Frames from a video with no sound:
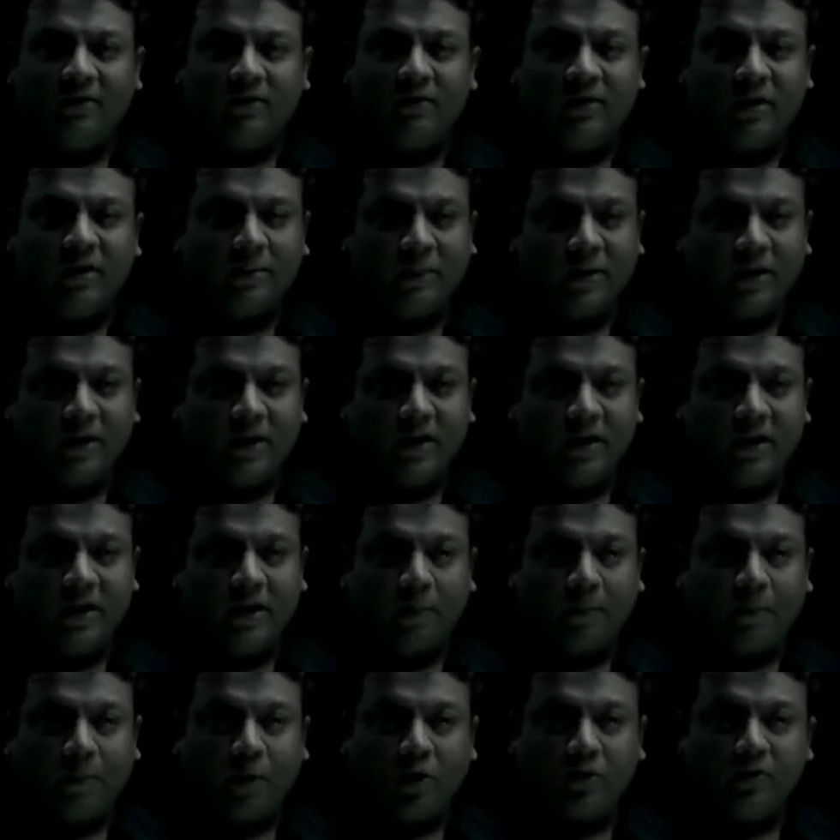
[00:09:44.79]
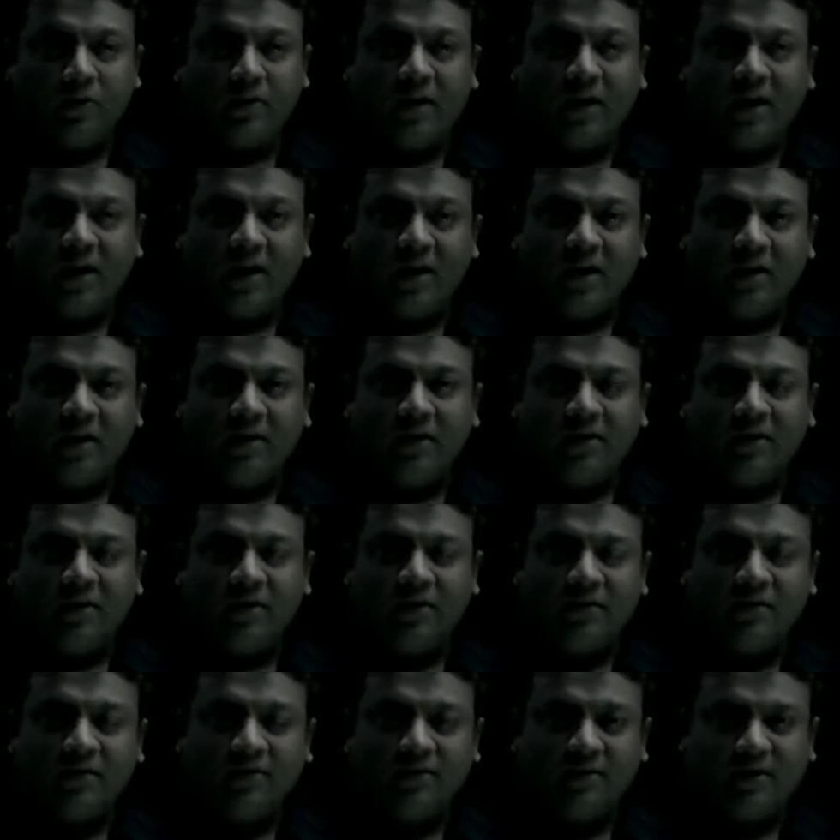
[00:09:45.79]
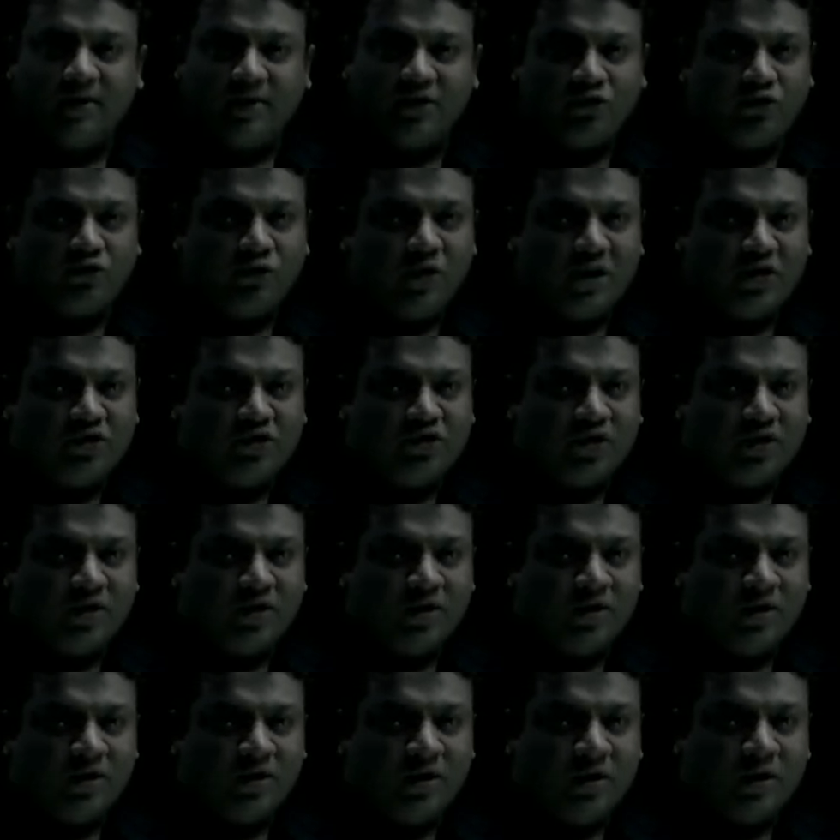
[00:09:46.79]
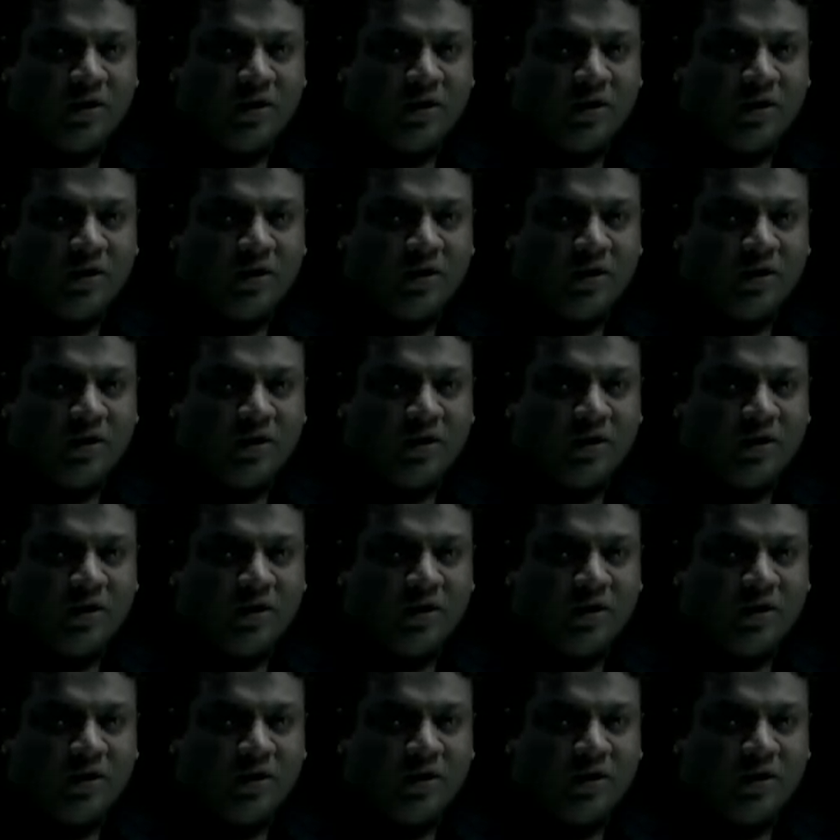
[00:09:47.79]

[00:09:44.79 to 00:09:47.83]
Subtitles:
depending upon the situation.